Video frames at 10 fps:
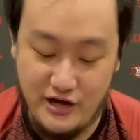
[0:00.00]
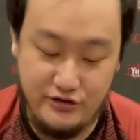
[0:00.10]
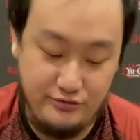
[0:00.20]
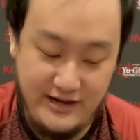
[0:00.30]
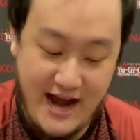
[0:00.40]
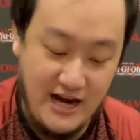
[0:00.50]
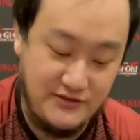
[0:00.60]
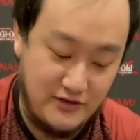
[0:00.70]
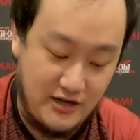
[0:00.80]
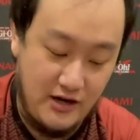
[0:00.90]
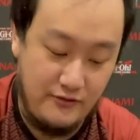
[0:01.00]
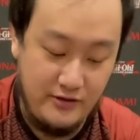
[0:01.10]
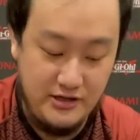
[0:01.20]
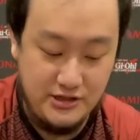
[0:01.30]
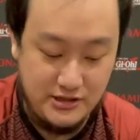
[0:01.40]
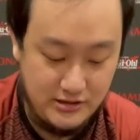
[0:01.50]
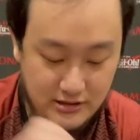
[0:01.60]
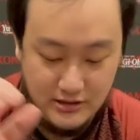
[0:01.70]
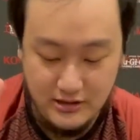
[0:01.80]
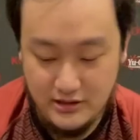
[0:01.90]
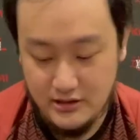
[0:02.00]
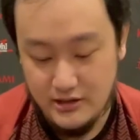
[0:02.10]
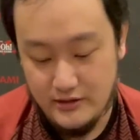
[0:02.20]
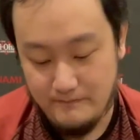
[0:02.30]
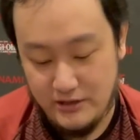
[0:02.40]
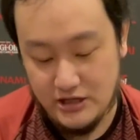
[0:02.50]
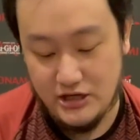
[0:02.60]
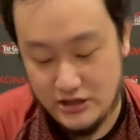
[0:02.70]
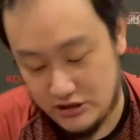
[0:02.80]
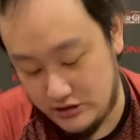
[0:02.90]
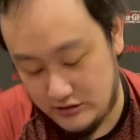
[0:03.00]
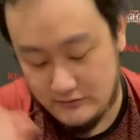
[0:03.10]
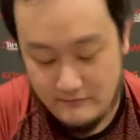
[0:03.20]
3 Ash for coverage, because